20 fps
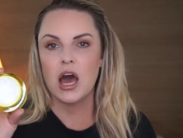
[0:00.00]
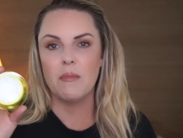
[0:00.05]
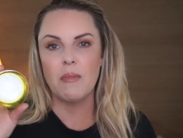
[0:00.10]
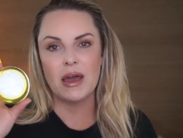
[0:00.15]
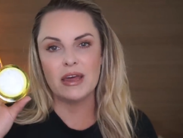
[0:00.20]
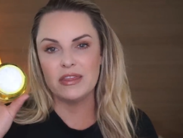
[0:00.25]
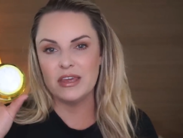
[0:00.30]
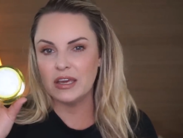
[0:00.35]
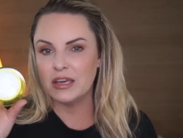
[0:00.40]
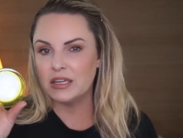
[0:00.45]
Um,
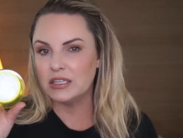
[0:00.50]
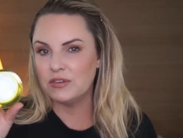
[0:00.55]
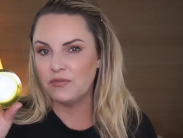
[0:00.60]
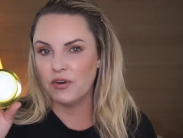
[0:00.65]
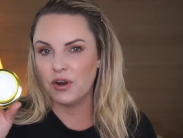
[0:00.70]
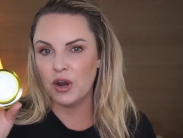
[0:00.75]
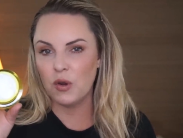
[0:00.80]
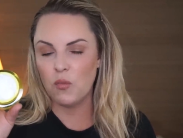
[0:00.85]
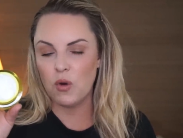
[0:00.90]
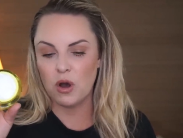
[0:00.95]
I think it's
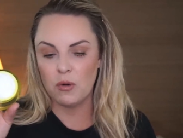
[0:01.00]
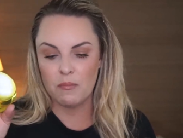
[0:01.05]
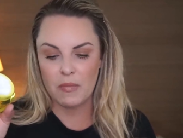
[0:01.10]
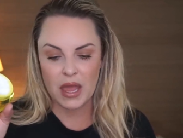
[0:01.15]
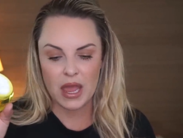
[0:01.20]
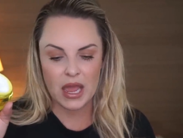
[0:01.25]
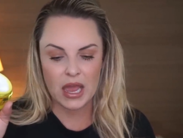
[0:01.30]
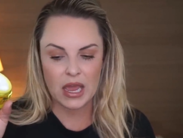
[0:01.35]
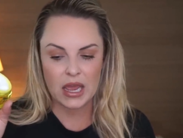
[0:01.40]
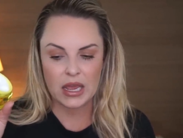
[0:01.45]
very well
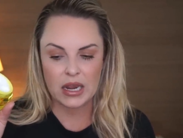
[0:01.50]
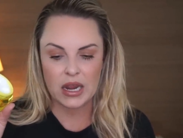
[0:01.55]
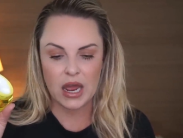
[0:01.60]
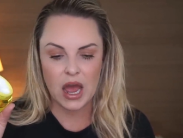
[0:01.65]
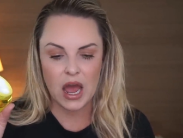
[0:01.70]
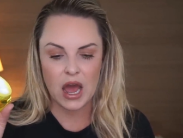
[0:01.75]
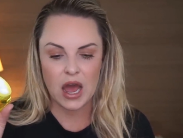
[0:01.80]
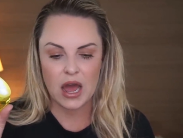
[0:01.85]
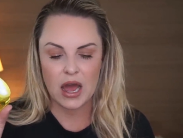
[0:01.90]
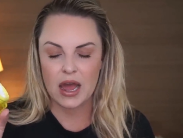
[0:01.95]
made.
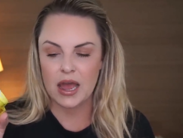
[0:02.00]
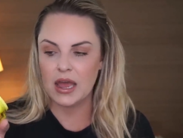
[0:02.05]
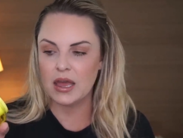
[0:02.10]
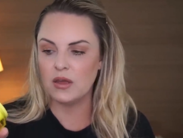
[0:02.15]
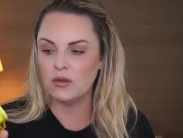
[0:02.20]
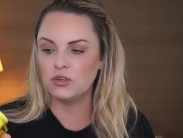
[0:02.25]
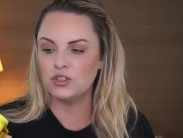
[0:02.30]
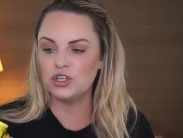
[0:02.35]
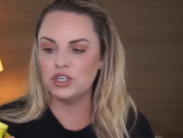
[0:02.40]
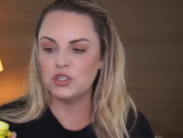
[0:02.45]

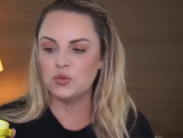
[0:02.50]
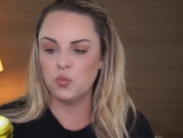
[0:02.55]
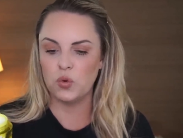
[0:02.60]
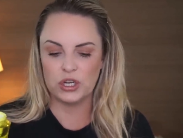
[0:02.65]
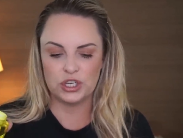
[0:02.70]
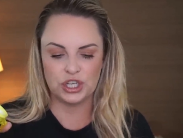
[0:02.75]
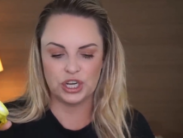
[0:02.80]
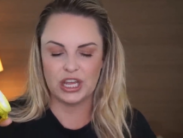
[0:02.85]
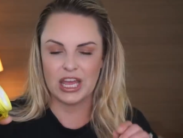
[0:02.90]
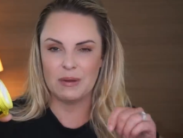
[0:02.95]
I just
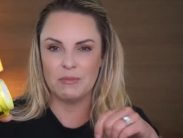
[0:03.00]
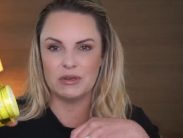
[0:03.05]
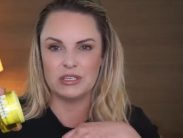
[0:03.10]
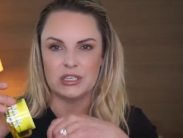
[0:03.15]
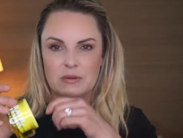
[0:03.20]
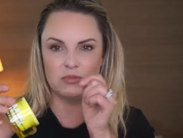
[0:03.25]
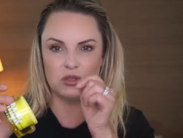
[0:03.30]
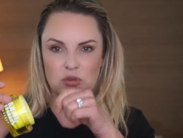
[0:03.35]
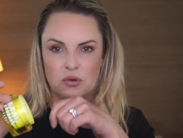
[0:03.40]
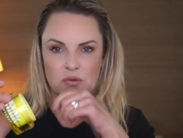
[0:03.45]
wish it came with
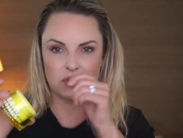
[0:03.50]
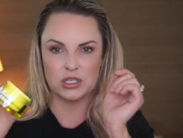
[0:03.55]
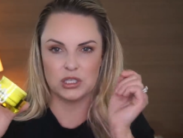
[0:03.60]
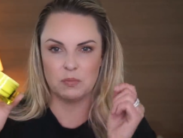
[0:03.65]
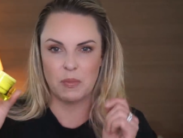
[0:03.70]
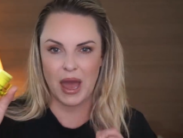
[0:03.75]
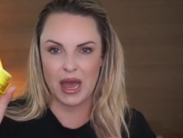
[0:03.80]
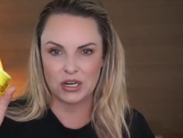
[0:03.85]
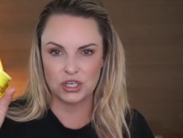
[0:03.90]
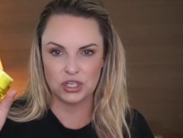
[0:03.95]
some sort of
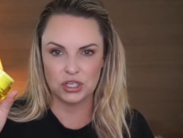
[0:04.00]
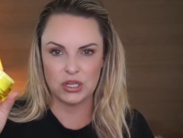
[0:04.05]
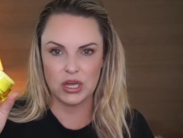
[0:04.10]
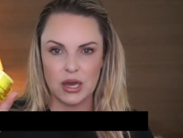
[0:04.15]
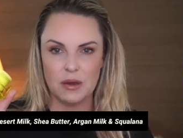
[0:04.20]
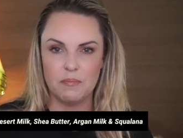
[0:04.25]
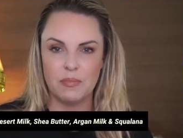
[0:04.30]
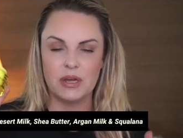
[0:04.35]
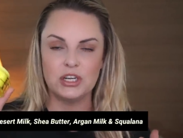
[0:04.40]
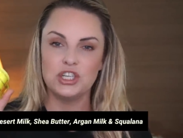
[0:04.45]

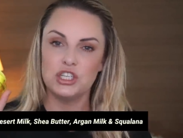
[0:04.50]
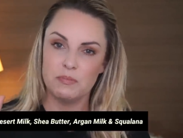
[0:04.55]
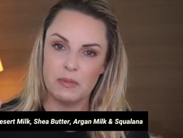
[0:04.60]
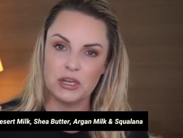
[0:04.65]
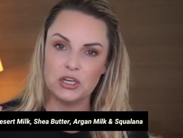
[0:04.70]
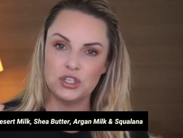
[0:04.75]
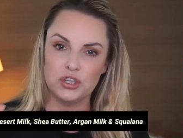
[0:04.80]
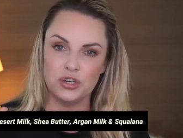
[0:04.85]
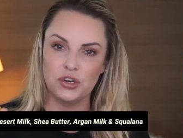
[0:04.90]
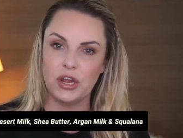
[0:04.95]
spatula, but just
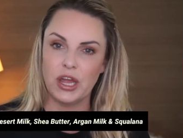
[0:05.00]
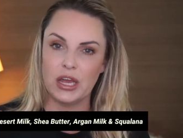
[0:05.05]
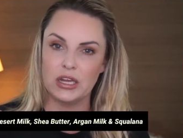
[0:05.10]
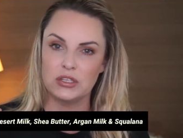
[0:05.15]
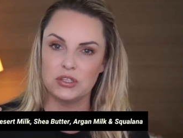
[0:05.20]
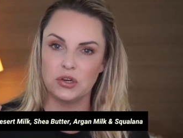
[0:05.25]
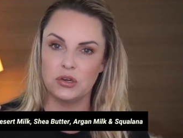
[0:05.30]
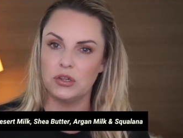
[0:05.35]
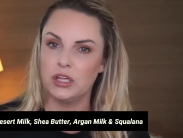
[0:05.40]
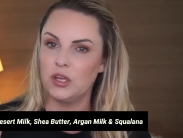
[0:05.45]
make sure your
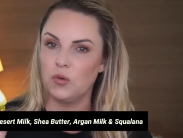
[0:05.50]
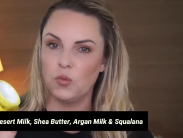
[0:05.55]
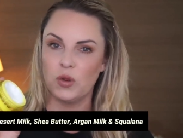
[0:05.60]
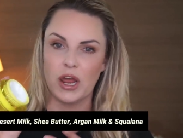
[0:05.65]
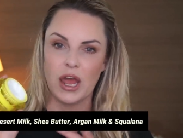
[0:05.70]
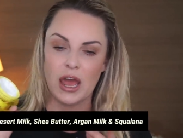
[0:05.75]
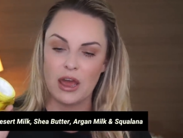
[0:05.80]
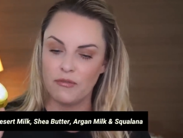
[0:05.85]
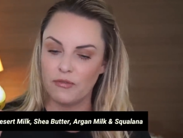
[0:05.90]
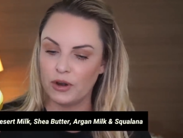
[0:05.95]
hands are clean
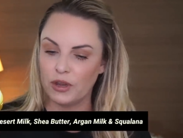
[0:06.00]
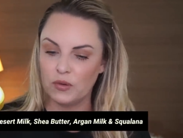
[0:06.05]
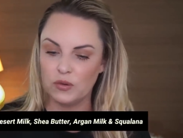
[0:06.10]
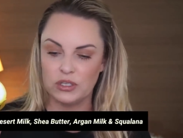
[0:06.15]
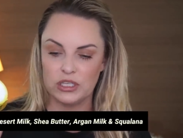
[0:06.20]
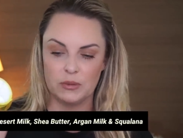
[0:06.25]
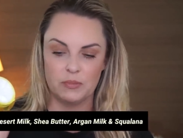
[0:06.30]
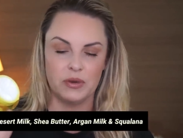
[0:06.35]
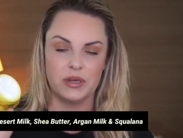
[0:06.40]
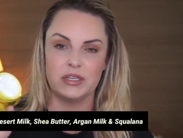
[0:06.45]
whenever you
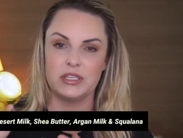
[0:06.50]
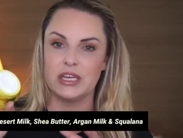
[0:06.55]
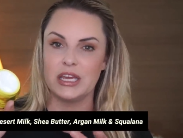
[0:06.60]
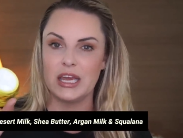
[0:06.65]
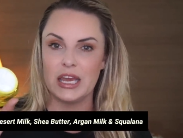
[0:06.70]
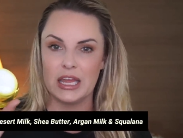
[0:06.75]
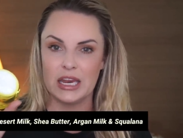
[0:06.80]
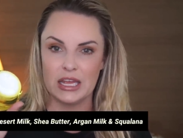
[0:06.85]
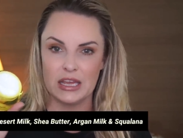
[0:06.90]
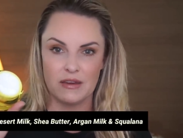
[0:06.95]
dip into
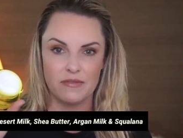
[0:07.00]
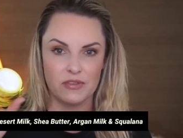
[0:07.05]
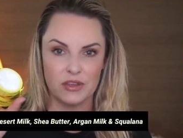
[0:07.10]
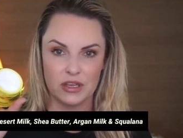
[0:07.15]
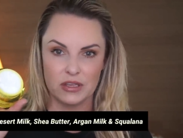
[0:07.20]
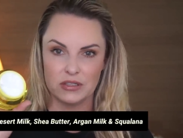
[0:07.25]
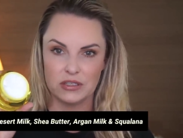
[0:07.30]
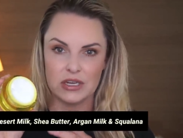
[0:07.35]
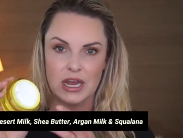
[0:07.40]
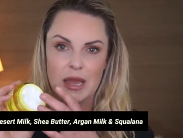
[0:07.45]
any of
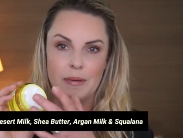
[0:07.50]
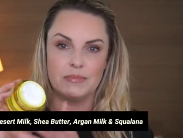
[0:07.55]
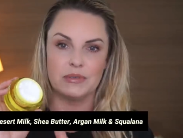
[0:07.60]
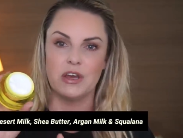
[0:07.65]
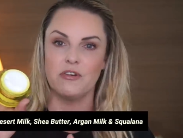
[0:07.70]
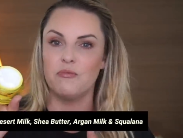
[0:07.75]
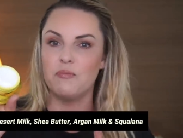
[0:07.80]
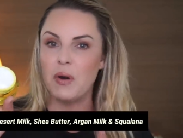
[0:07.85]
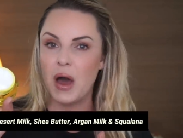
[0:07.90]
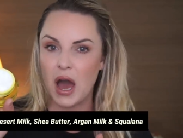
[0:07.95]
these types
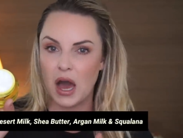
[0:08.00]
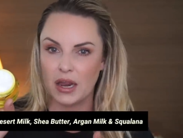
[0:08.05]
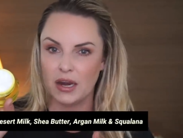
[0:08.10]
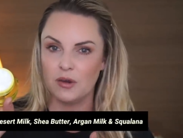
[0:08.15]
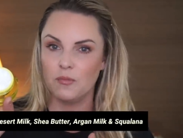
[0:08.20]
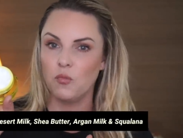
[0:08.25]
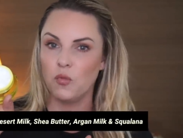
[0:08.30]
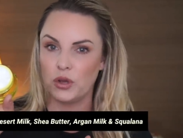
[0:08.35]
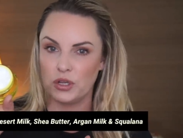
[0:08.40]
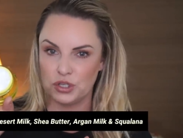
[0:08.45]
of
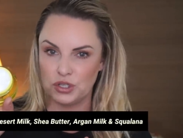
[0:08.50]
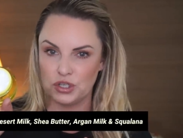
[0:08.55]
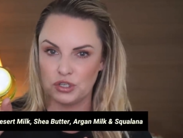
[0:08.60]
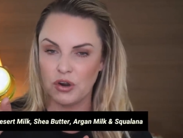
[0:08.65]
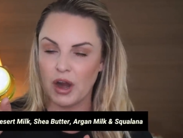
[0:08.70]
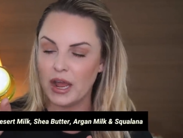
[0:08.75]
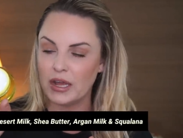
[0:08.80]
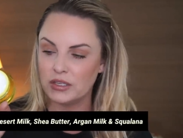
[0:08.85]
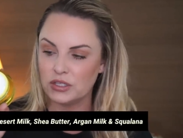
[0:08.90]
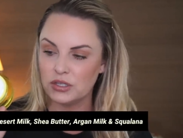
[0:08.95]
potted
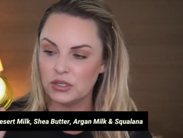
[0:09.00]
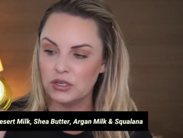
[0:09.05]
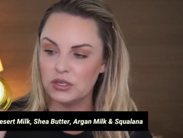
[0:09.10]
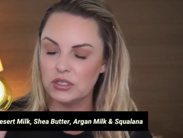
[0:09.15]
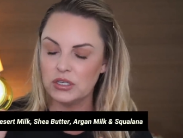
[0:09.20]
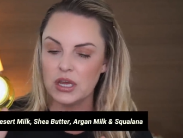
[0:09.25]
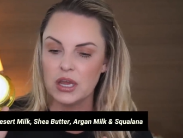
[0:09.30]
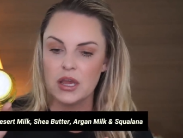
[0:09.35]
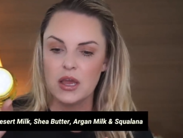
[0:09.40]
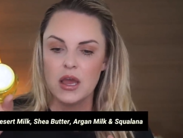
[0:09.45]

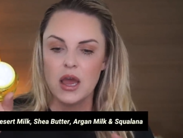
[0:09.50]
moisturizers.